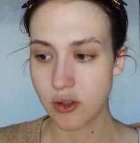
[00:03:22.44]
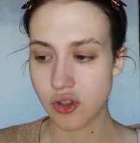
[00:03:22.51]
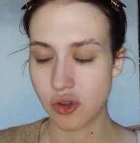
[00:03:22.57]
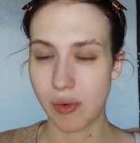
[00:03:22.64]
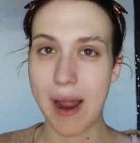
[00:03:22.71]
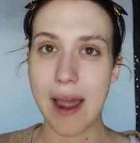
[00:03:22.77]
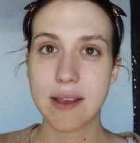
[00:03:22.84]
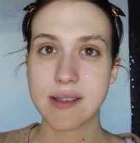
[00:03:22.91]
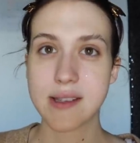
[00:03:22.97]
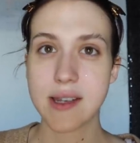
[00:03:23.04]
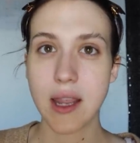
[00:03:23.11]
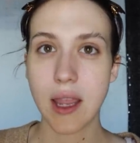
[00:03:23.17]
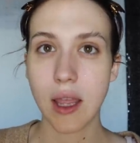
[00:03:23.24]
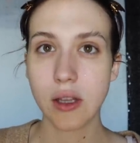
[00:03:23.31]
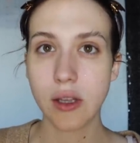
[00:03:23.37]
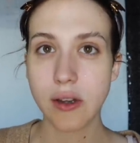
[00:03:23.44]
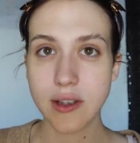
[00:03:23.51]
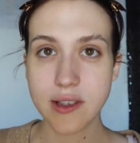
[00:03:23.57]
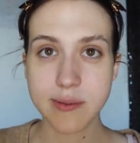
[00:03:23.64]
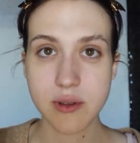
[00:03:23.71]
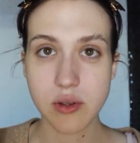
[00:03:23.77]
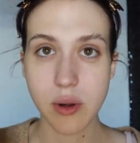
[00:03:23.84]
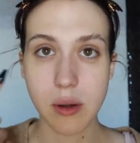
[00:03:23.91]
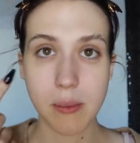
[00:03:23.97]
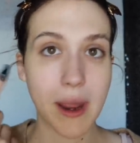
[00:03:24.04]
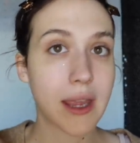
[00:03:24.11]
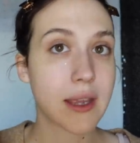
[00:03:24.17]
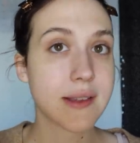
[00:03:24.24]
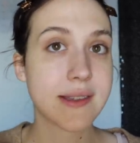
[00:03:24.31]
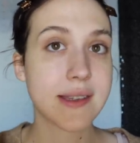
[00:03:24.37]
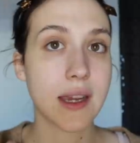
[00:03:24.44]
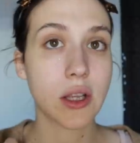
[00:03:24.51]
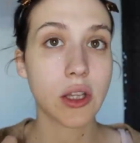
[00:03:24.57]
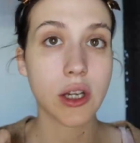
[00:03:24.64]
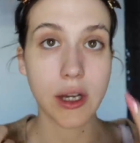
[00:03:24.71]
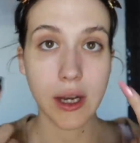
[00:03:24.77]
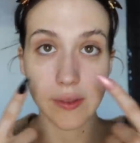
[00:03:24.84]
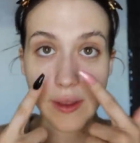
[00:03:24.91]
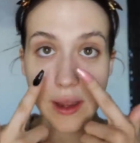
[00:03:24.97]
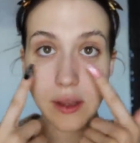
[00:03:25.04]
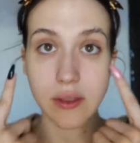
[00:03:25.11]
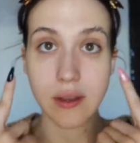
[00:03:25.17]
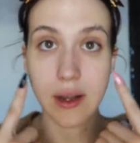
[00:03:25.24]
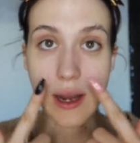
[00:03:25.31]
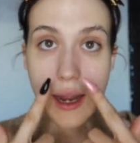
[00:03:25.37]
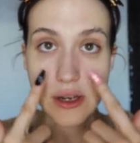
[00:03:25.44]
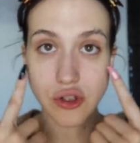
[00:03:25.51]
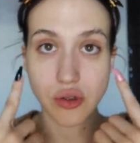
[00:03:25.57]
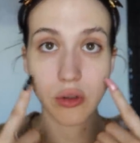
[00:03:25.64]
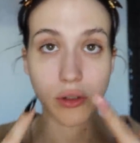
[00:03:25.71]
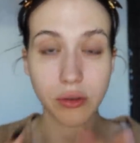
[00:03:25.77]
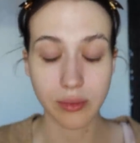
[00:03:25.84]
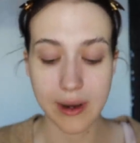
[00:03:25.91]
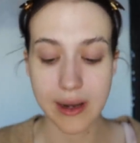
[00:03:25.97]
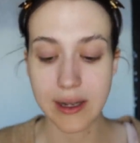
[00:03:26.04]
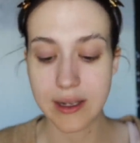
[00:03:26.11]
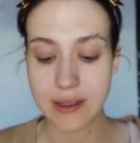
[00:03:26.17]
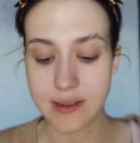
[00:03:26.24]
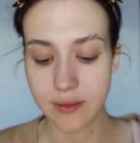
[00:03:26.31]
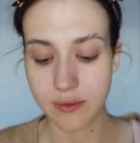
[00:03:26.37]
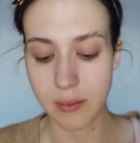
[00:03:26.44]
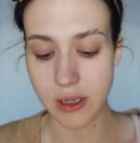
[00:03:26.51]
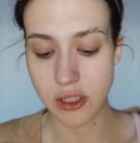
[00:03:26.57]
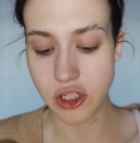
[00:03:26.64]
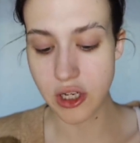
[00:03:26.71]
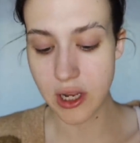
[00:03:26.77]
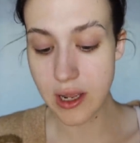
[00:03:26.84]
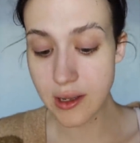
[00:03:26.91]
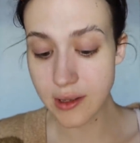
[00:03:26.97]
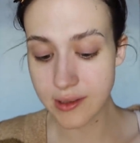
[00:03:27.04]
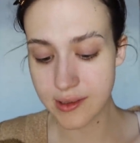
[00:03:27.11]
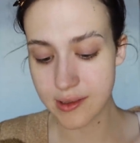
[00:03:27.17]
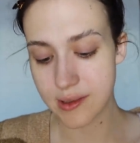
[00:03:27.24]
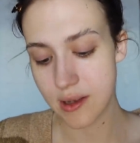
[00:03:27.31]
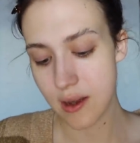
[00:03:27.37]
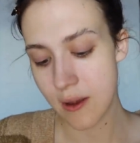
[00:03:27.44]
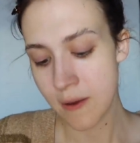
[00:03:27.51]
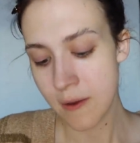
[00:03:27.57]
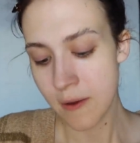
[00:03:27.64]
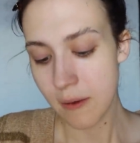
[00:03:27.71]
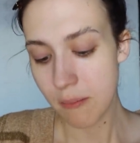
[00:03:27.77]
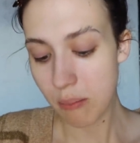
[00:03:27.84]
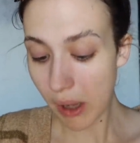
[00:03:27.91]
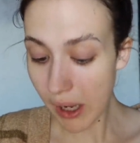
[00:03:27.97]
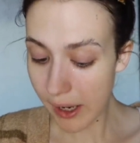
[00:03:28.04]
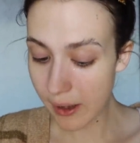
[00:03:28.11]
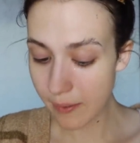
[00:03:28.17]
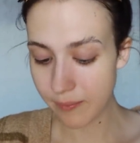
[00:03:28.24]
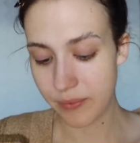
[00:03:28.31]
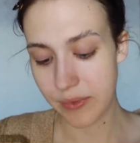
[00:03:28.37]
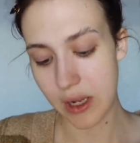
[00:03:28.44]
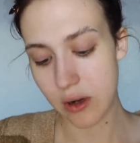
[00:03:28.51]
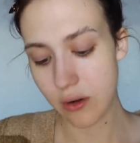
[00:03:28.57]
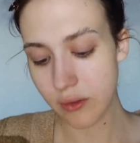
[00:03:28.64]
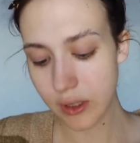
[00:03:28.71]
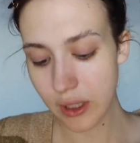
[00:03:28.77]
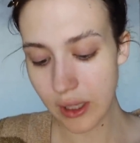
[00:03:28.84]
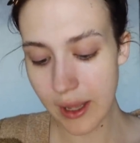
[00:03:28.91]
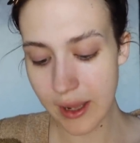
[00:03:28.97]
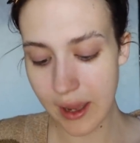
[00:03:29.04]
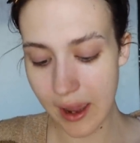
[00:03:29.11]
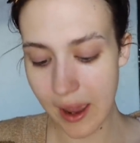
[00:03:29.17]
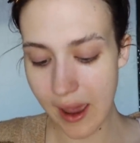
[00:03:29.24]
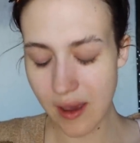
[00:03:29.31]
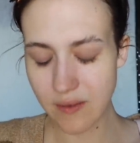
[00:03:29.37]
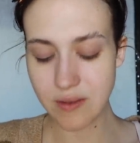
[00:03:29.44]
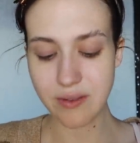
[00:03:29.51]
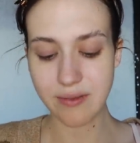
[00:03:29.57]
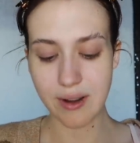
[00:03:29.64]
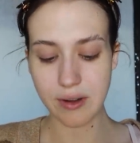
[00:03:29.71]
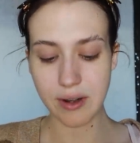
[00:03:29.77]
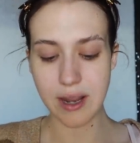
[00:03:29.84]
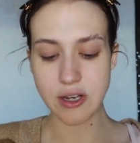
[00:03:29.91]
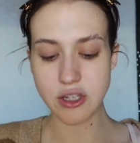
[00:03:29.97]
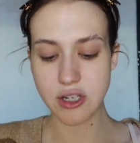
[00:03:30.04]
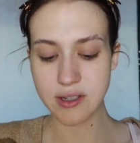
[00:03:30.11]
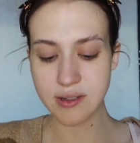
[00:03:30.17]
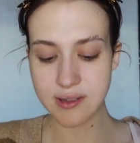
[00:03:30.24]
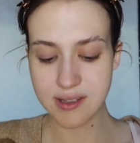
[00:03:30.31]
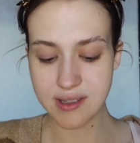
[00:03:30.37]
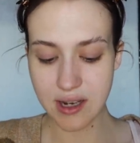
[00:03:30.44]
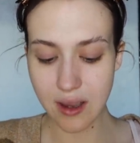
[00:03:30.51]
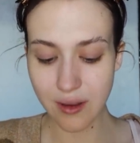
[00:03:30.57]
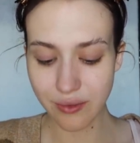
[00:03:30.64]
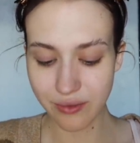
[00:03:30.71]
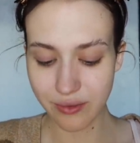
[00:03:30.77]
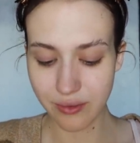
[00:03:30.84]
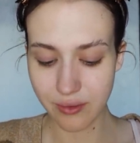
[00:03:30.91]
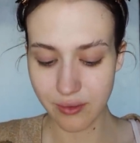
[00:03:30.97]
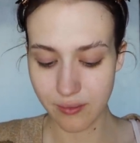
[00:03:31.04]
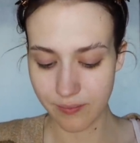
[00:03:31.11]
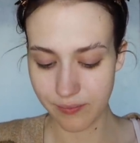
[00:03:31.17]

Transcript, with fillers: drastic it looks between my concealer and like the natural redness of my cheeks. But I don't really like heavy foundation stuff